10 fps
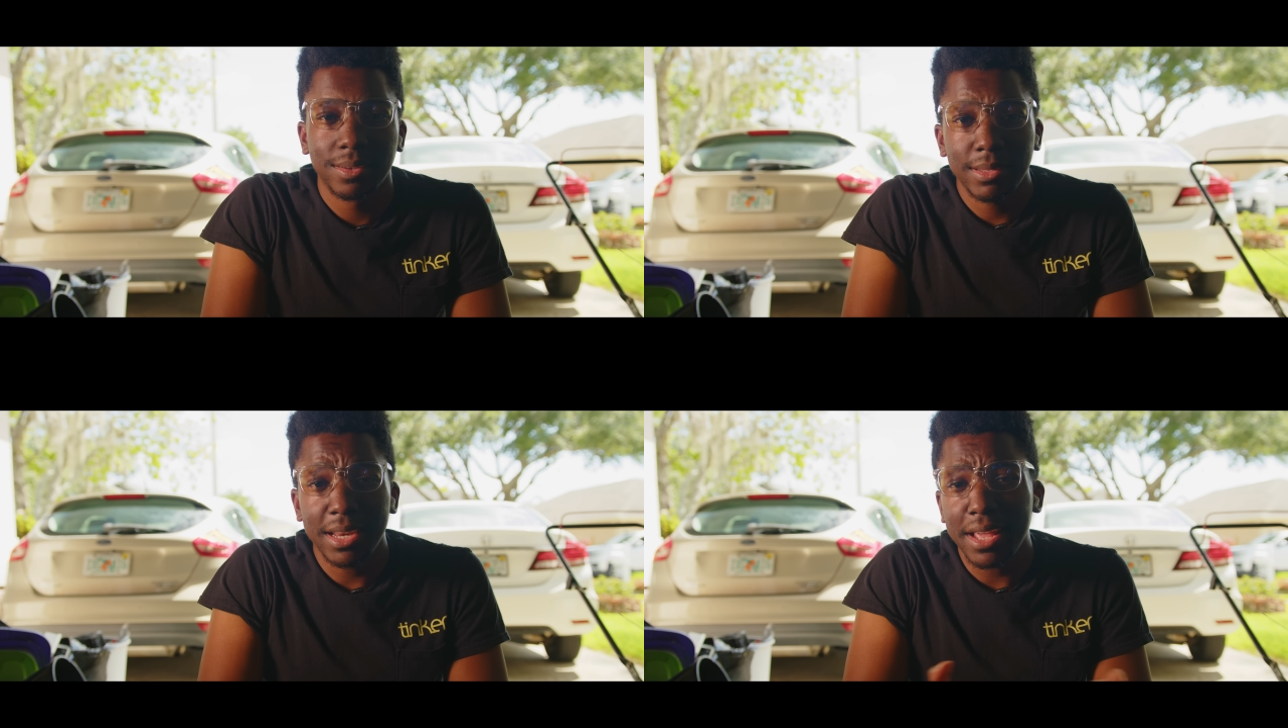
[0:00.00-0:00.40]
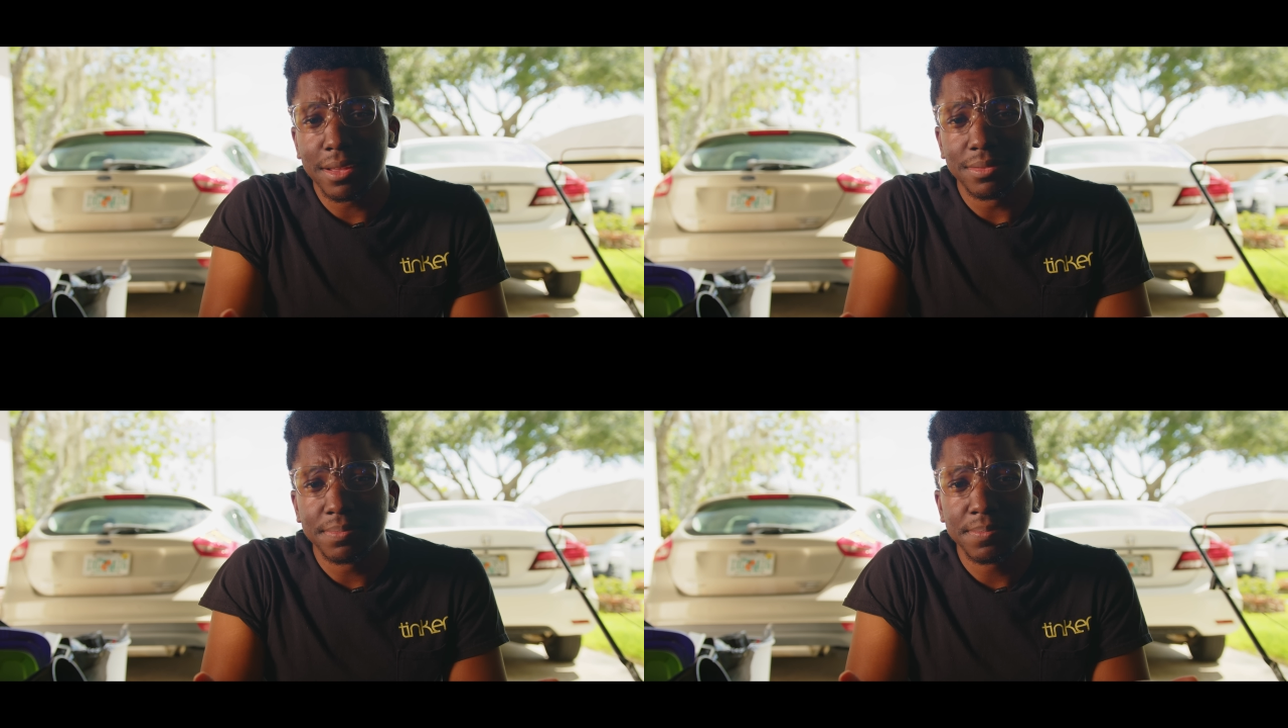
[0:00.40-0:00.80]
And
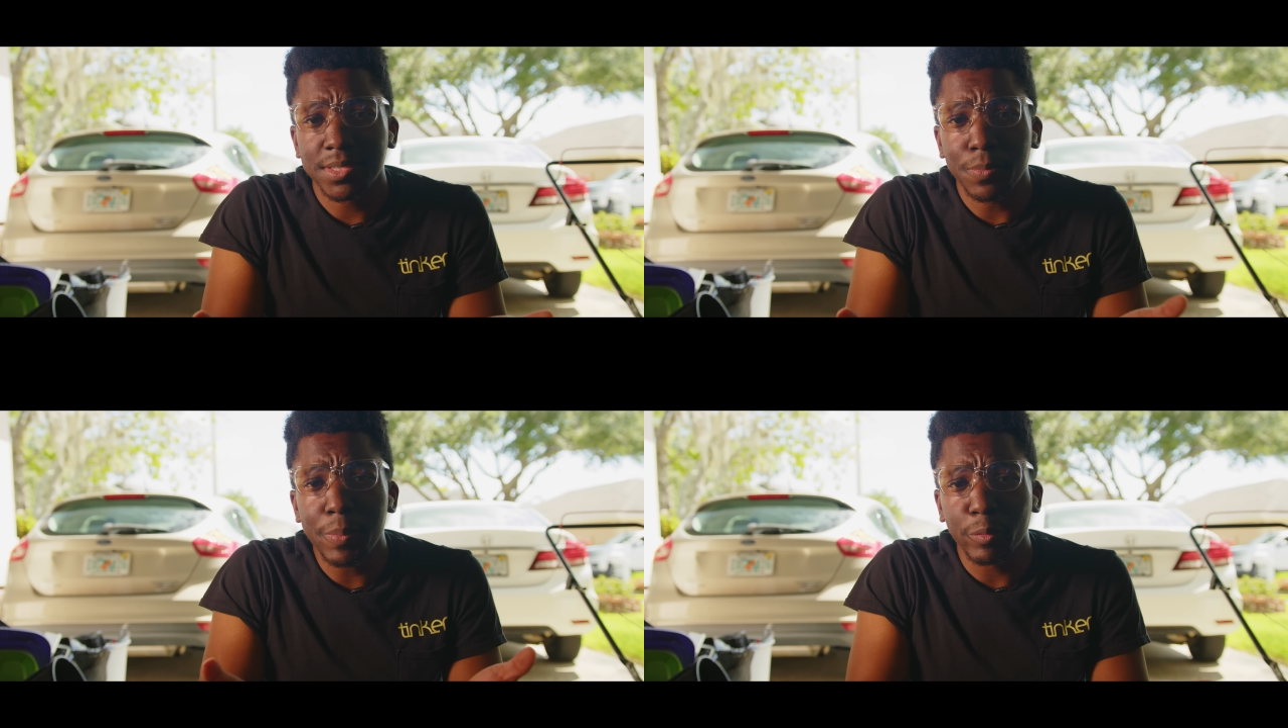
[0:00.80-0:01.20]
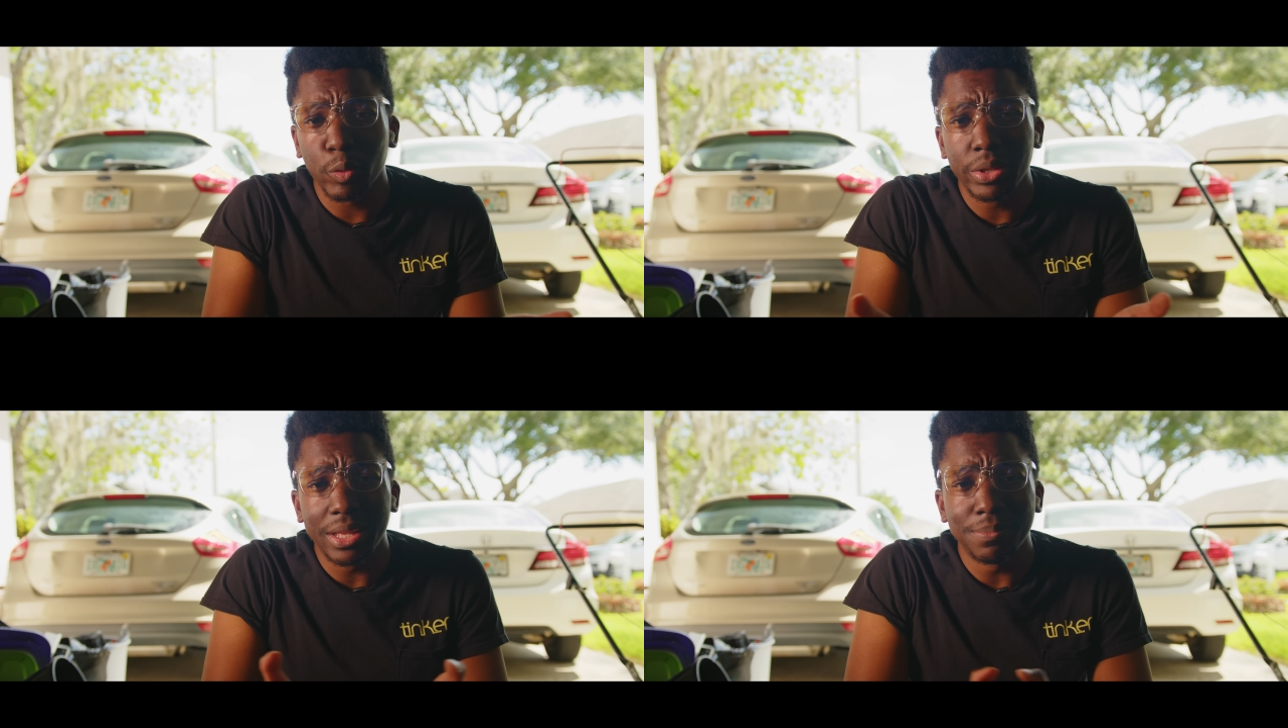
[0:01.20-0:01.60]
yeah, some people
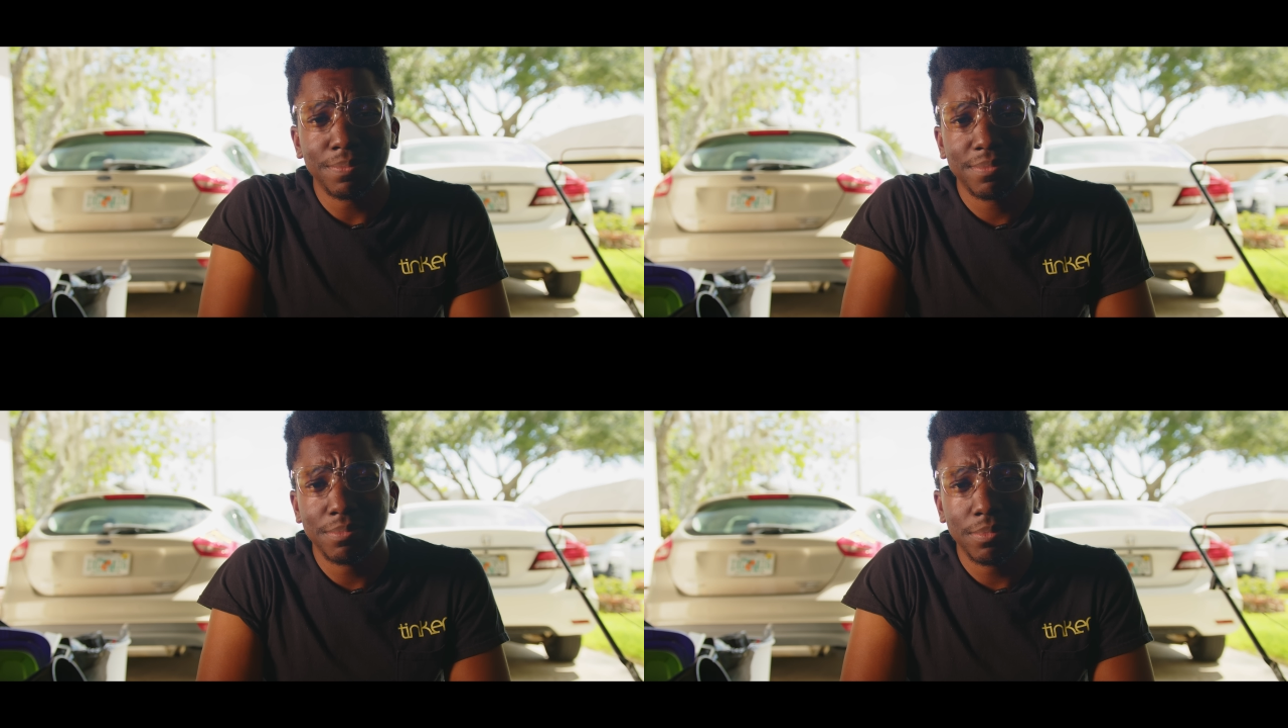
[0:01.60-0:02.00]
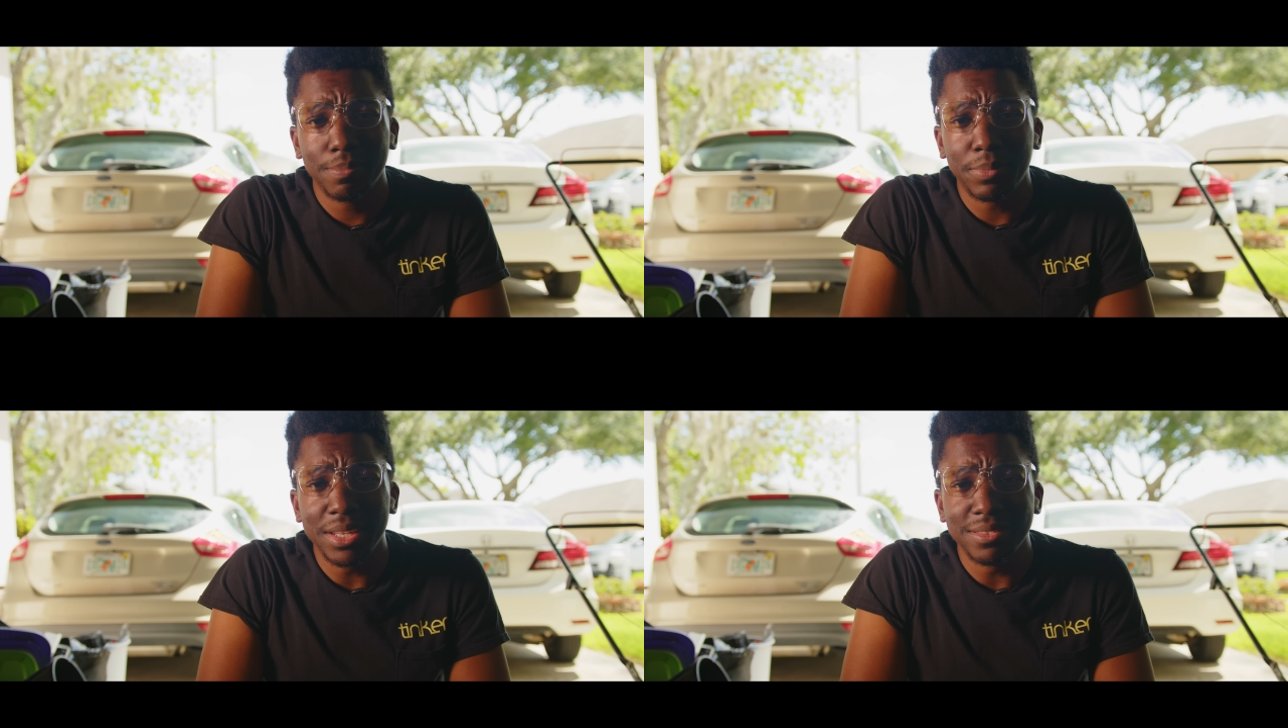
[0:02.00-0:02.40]
ruin them,
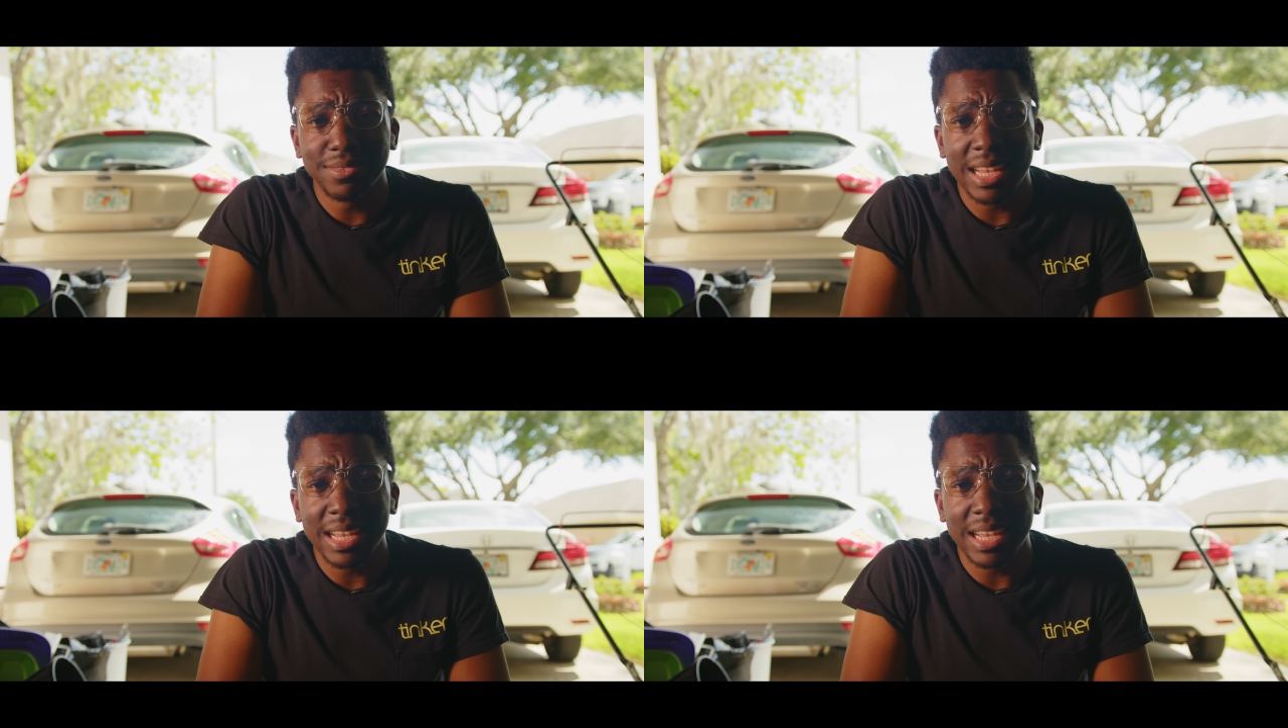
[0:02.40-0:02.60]
but